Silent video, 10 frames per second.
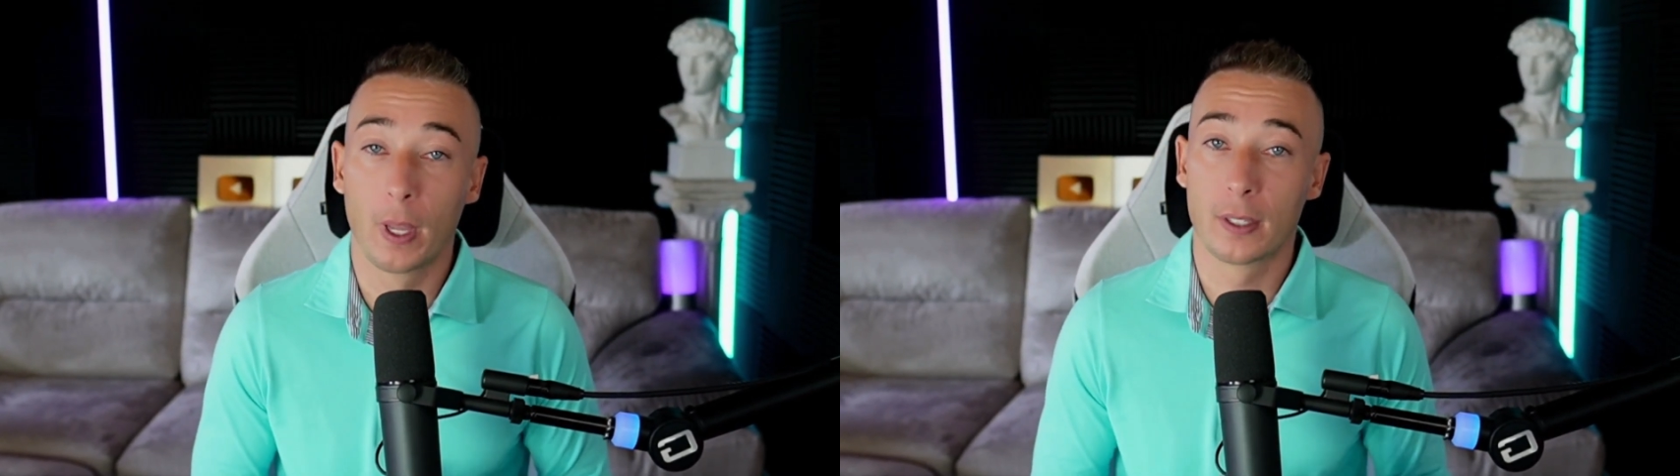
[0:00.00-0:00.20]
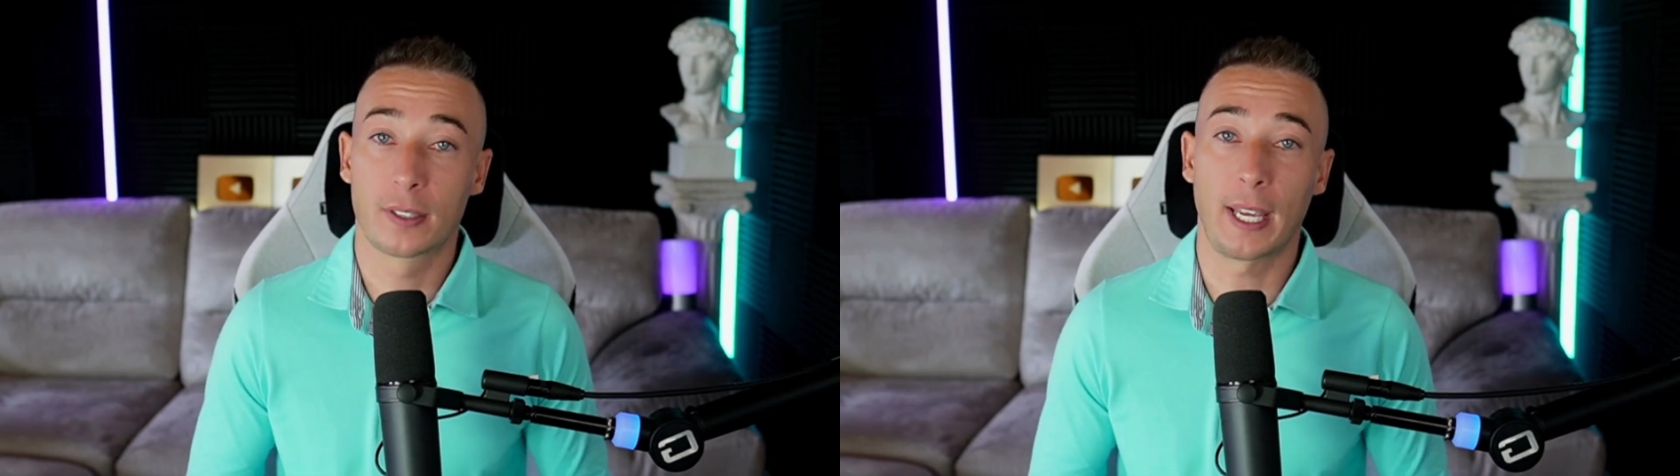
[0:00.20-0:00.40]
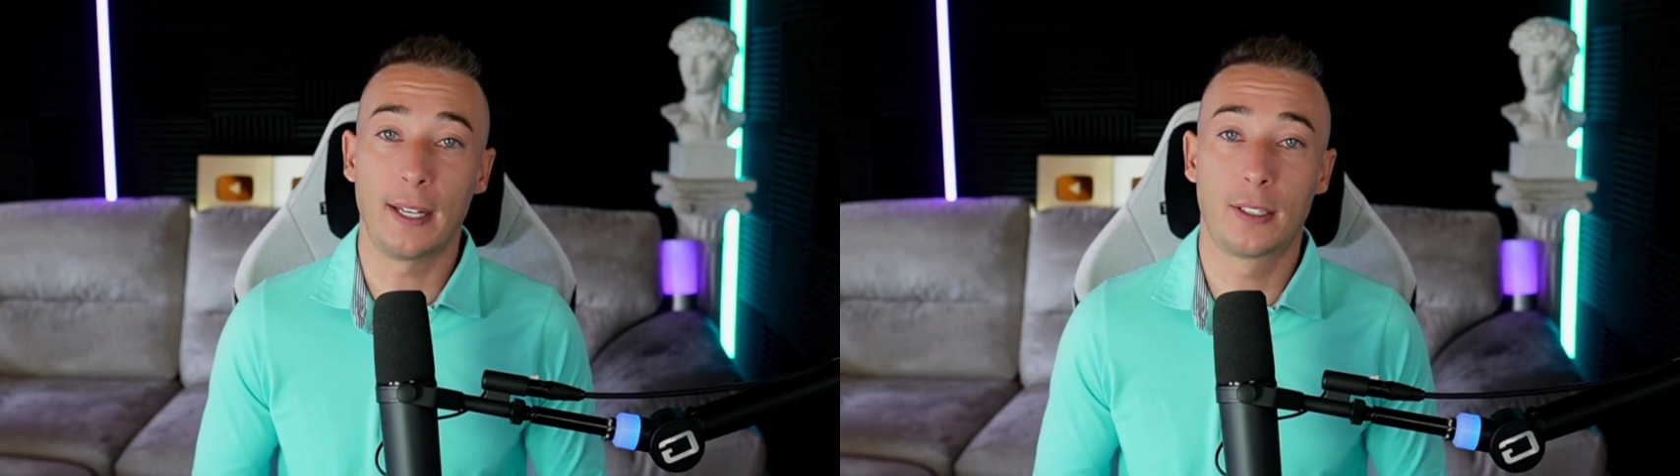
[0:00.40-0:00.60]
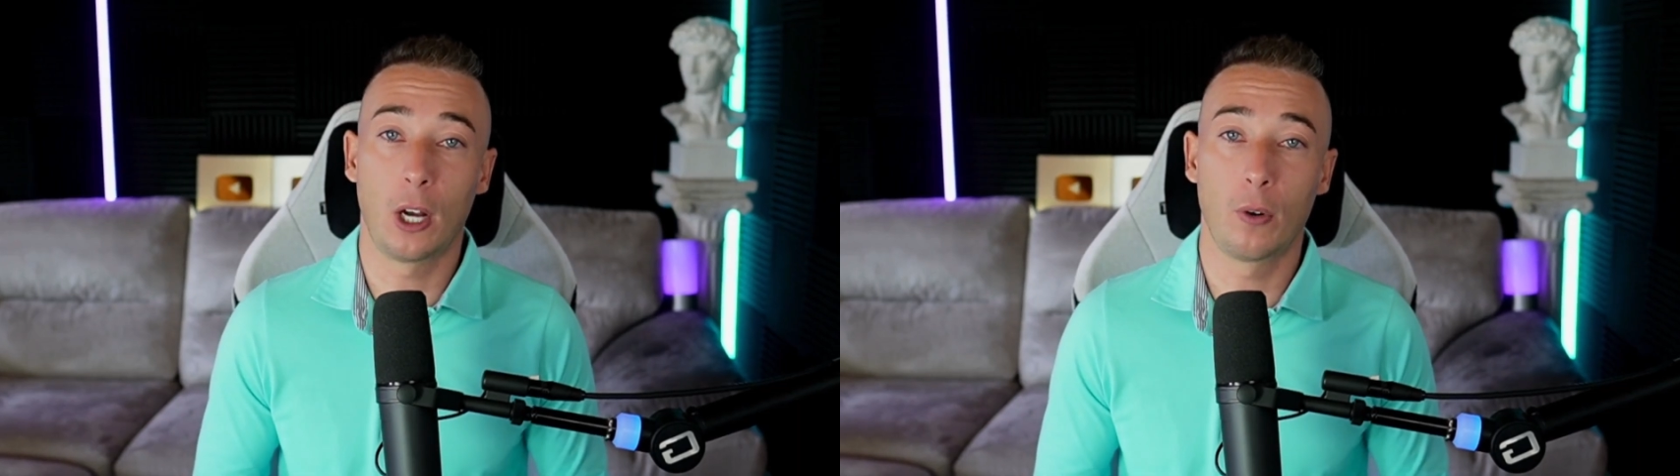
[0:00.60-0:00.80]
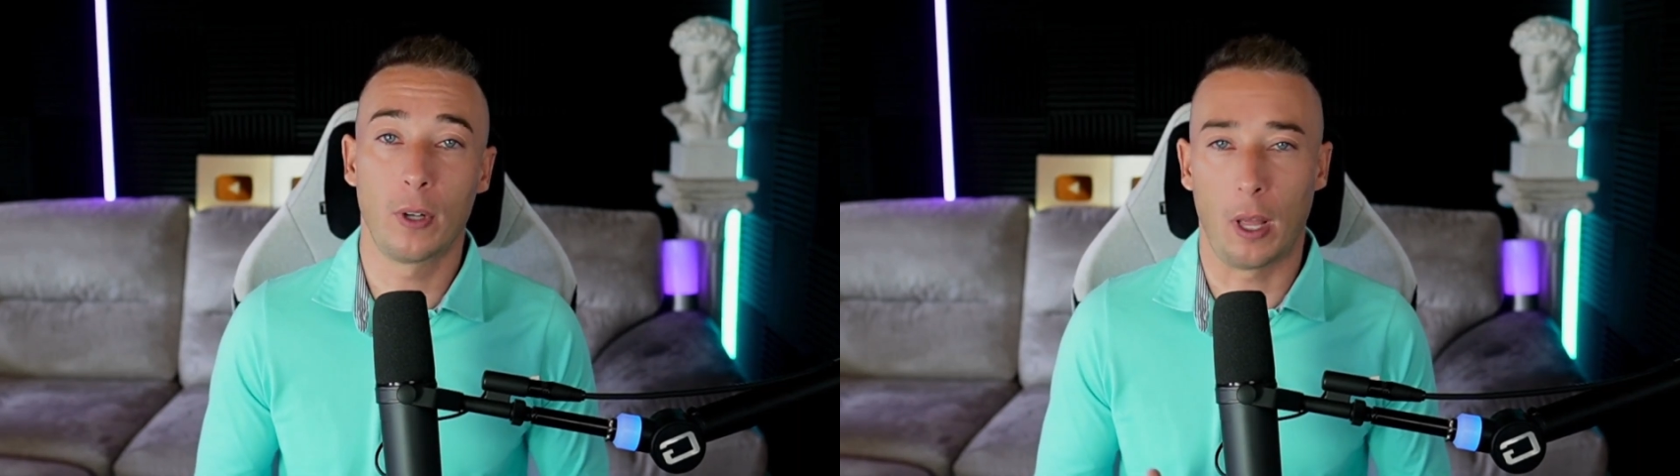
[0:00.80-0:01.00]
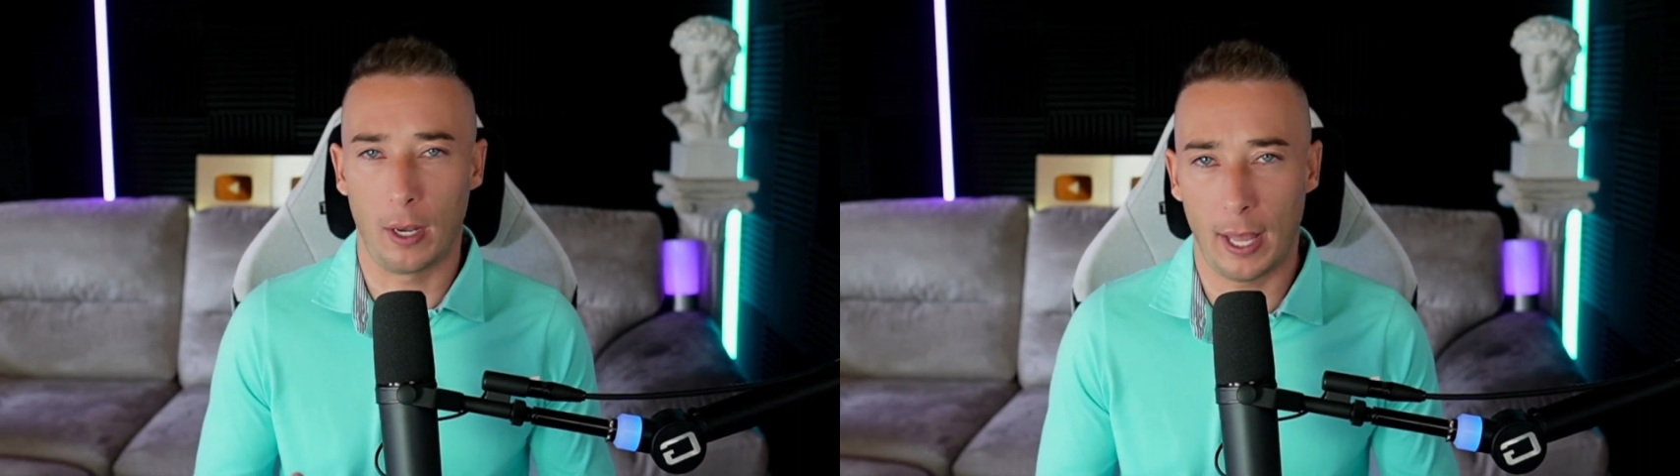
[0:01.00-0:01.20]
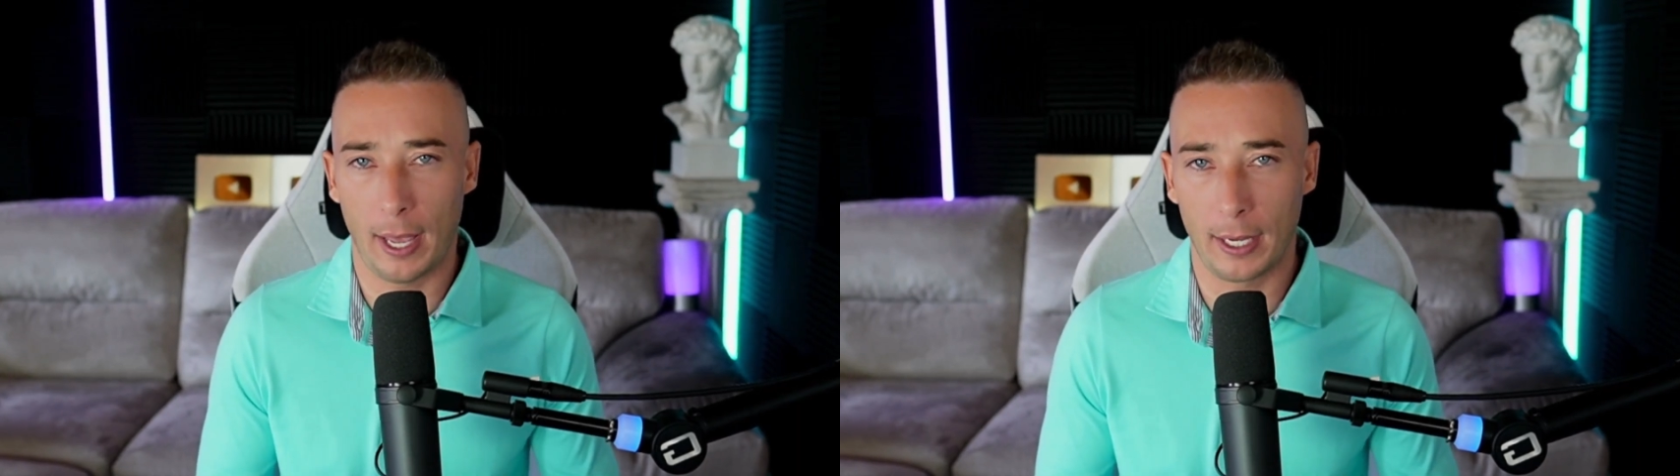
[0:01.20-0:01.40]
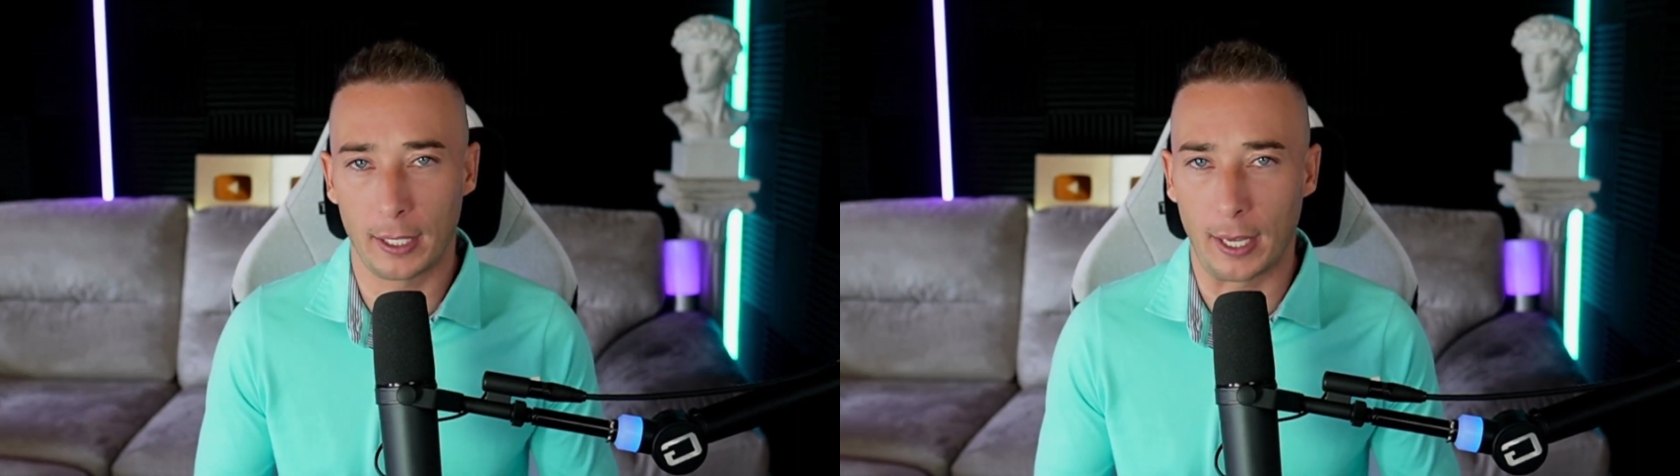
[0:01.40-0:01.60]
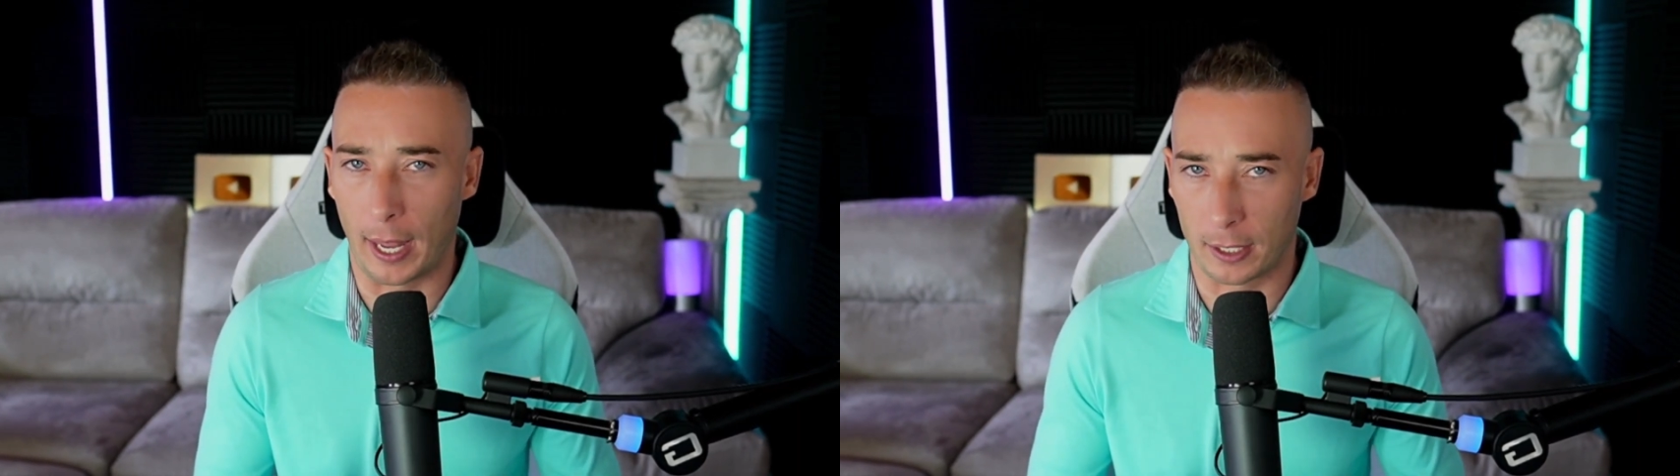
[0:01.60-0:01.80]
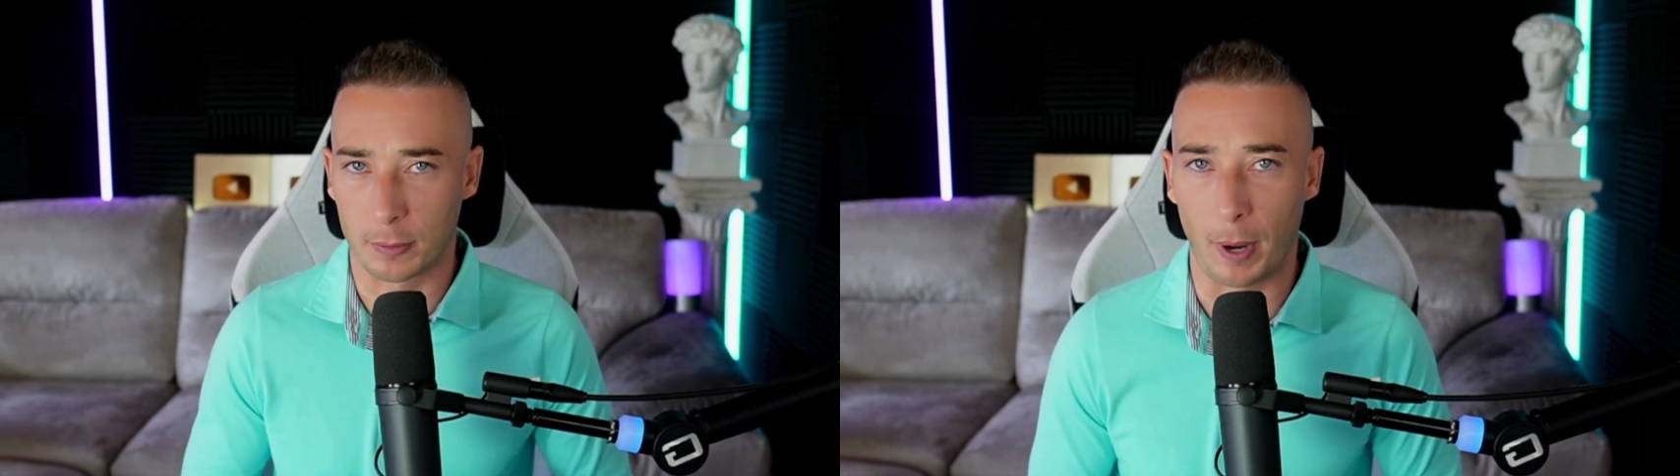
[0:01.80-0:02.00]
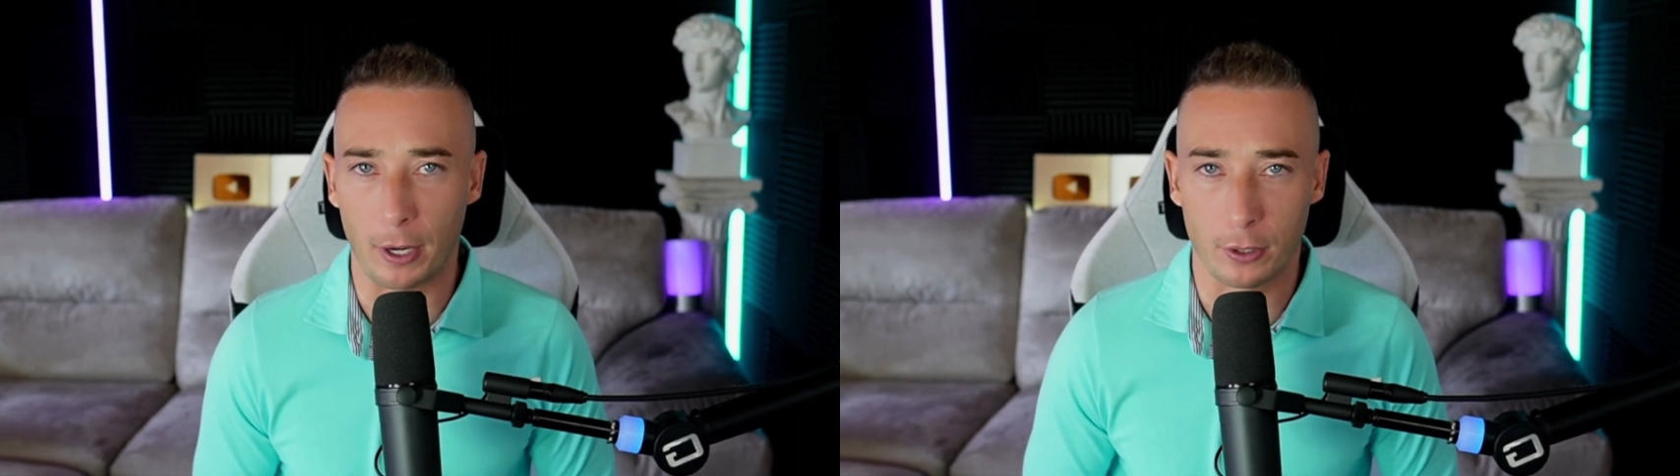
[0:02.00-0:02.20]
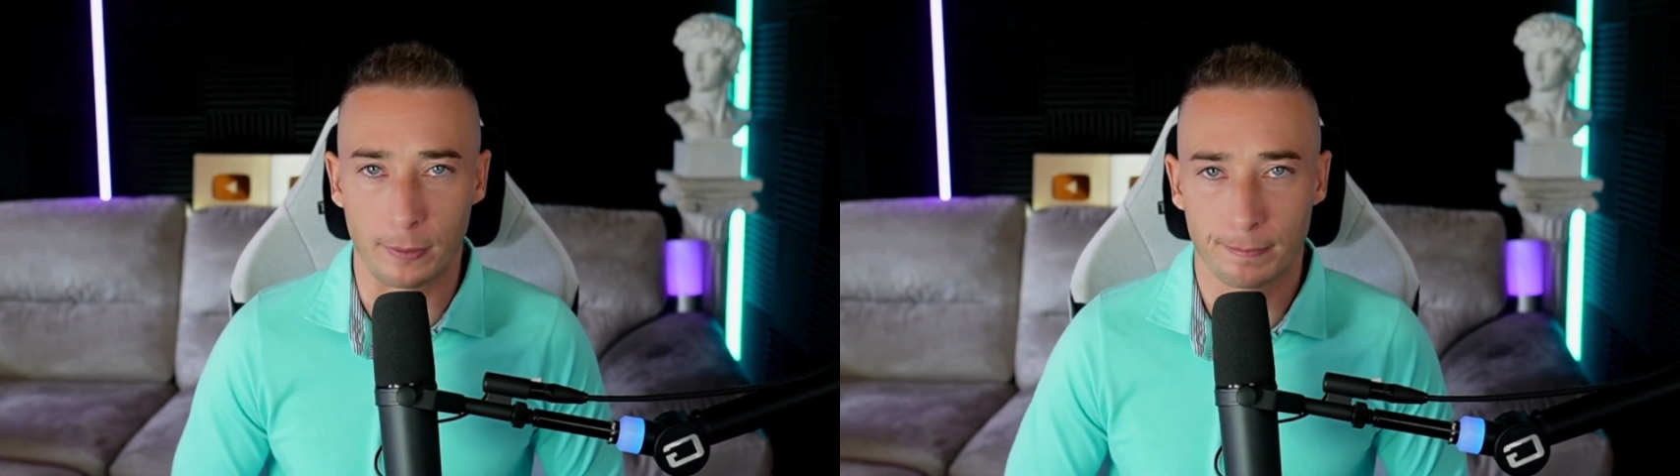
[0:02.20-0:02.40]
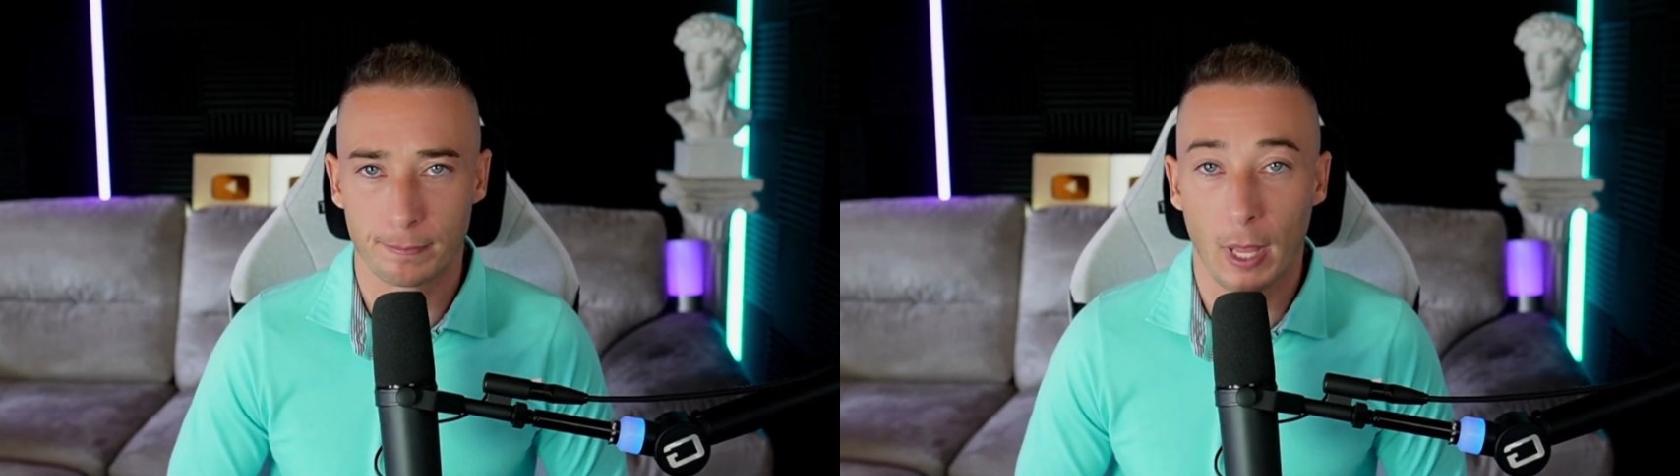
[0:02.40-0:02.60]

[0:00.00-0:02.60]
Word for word: skin tone, lighting, and expression.